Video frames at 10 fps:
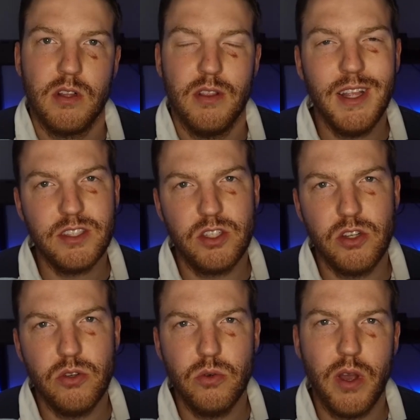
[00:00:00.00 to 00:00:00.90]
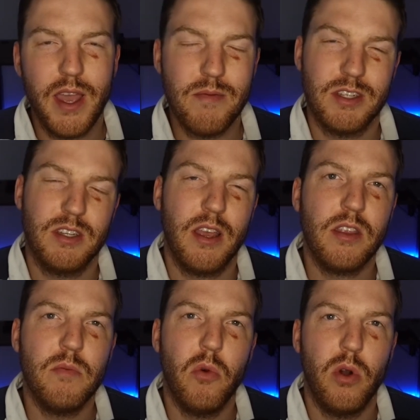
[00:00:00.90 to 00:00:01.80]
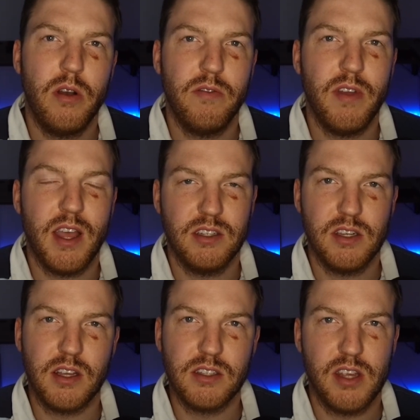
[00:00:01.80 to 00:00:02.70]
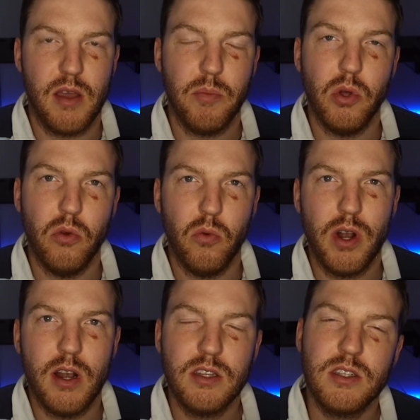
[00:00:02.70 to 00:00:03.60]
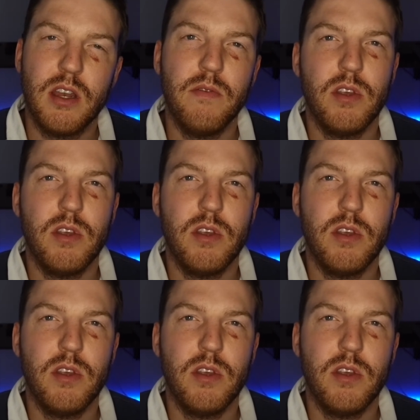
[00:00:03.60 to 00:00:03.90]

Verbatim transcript: Let's do a slightly more advanced example where instead of